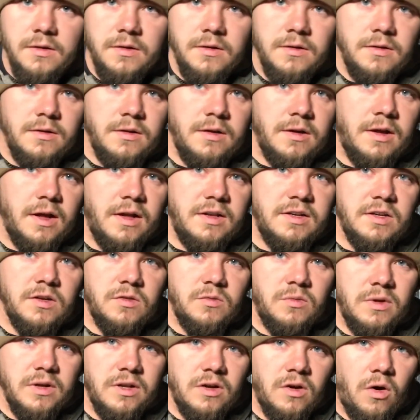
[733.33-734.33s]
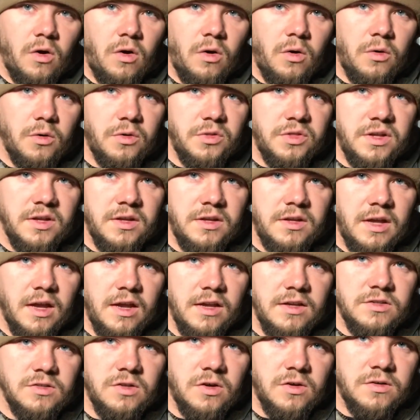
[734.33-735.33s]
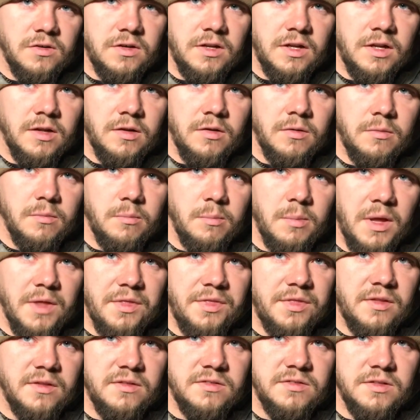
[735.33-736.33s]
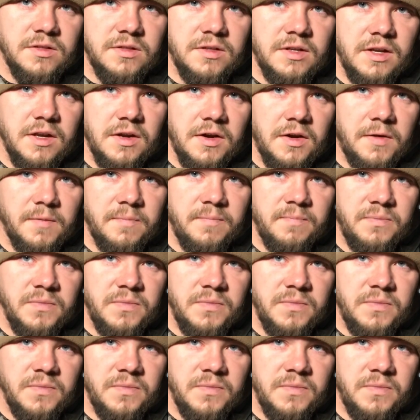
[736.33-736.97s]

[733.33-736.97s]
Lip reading: I didn't read all the case hardening methods in here,